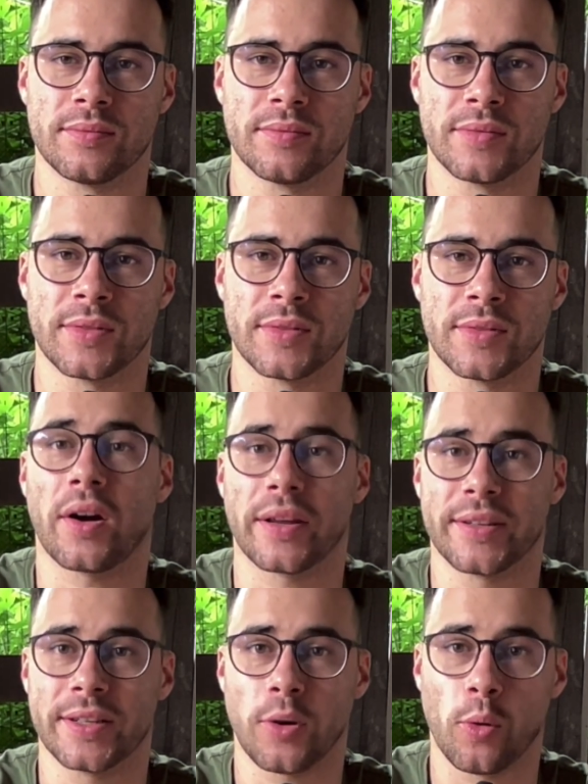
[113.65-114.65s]
the
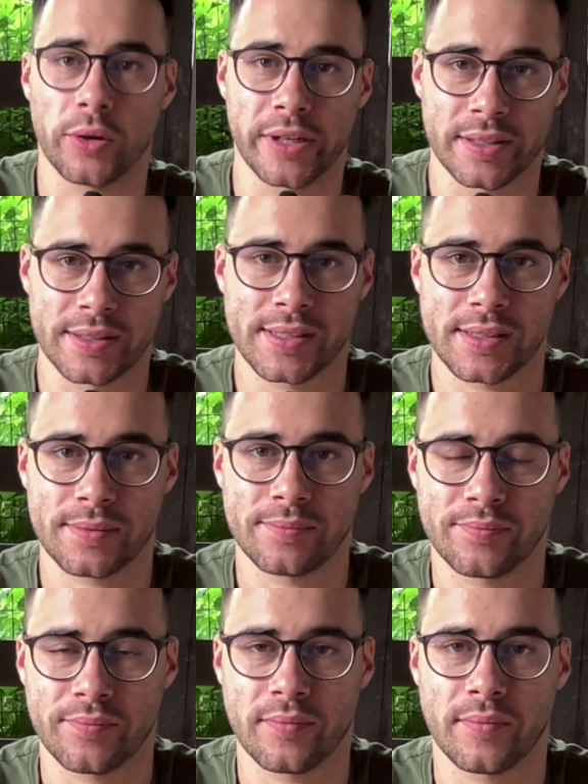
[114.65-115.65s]
targeted audience,
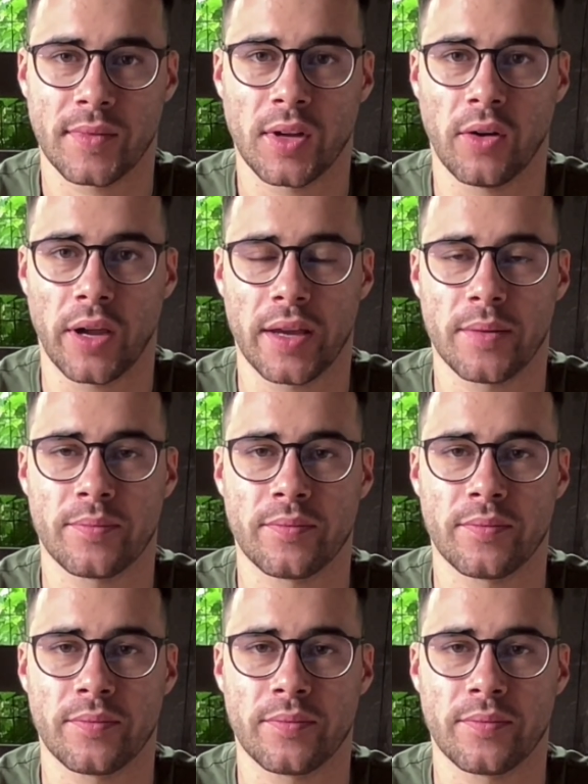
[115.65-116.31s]
okay?